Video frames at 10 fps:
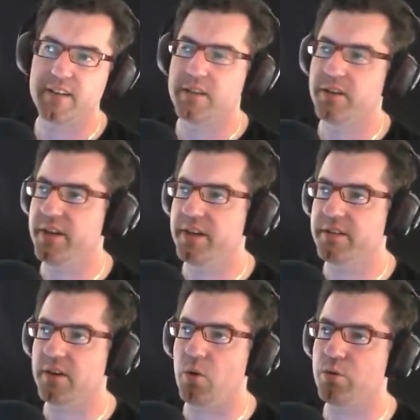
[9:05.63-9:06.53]
Who
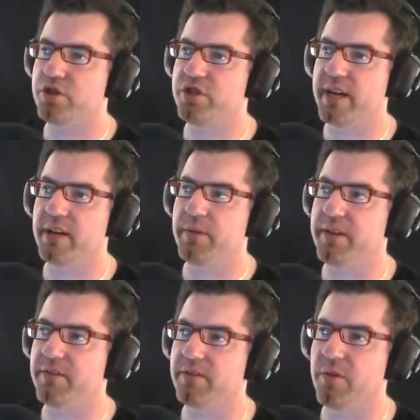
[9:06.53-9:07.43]
knows? Oh shit! I
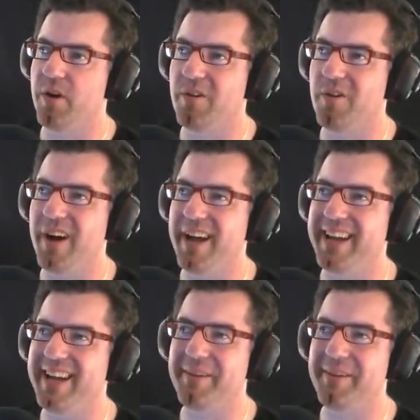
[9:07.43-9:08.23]
went through the wrong way.